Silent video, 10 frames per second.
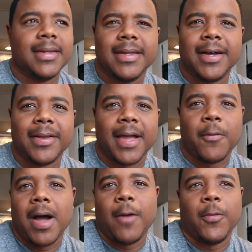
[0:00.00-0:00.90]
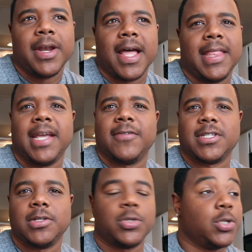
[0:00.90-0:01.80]
You know, like why wouldn't I think of a
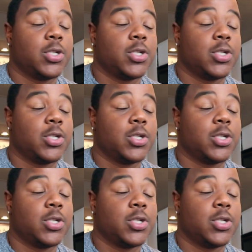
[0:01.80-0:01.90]
solution?